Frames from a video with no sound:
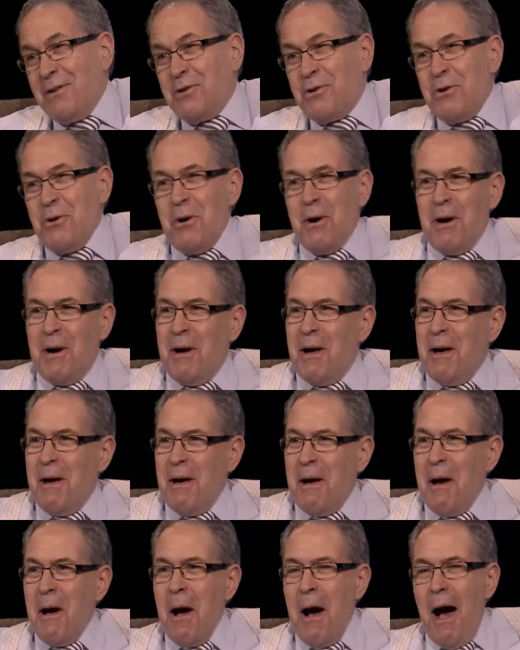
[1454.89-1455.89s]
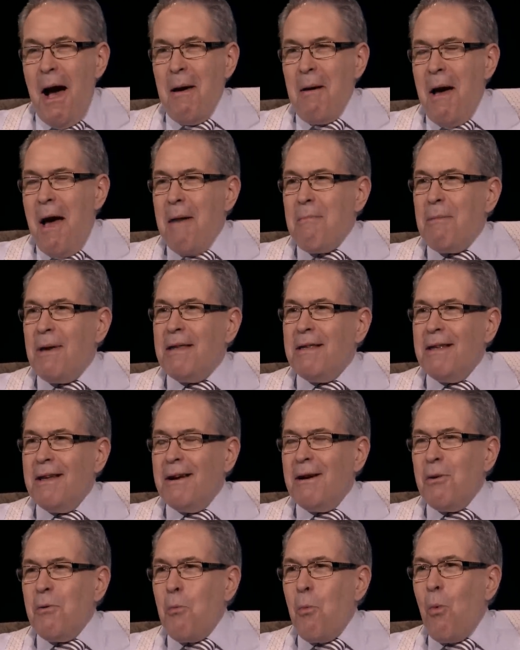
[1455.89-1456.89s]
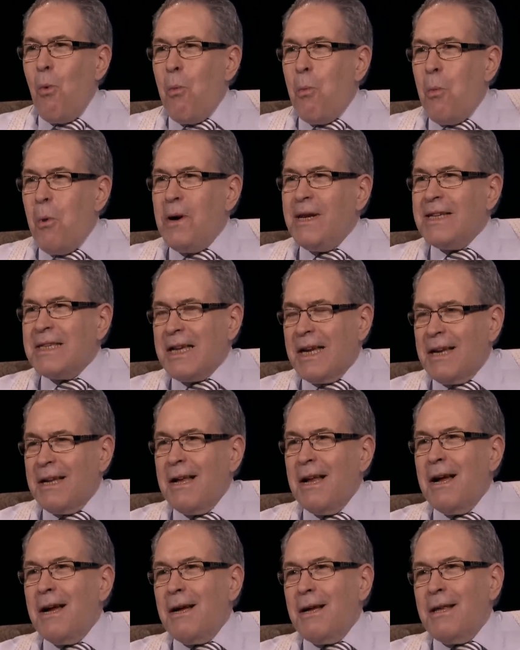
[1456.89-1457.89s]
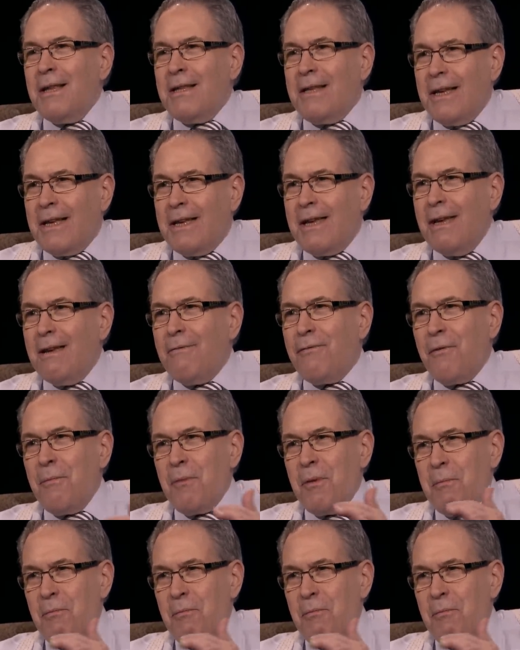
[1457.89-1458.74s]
sure. I, I, I mean, wait a second. The kid from the